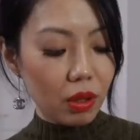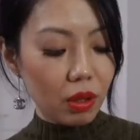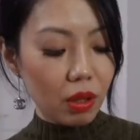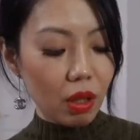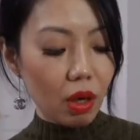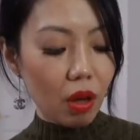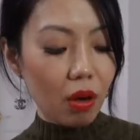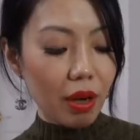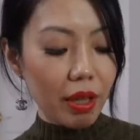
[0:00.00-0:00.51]

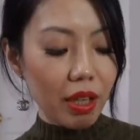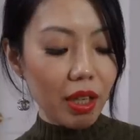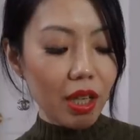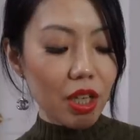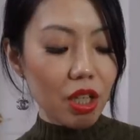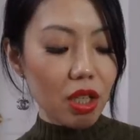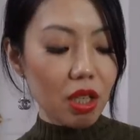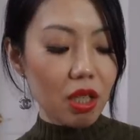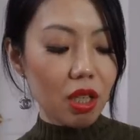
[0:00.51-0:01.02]
No, I think
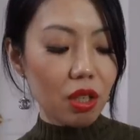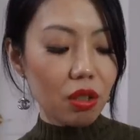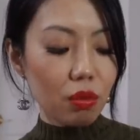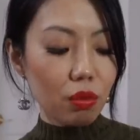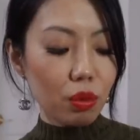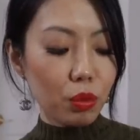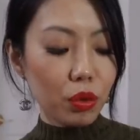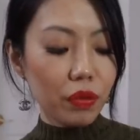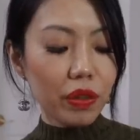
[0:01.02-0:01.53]
I just need to
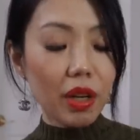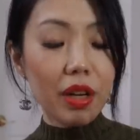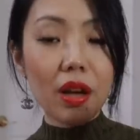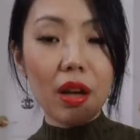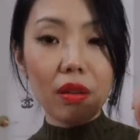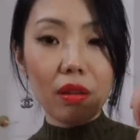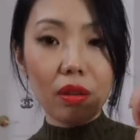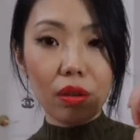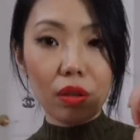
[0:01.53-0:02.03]
remove
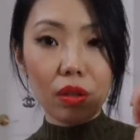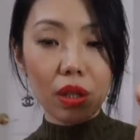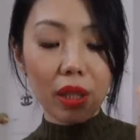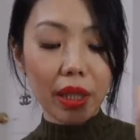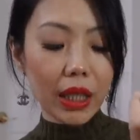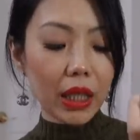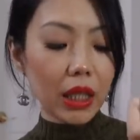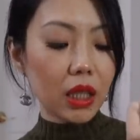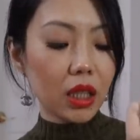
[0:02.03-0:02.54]
another
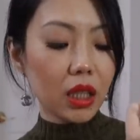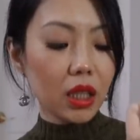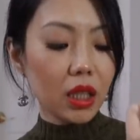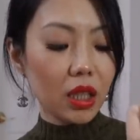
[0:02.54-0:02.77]
link.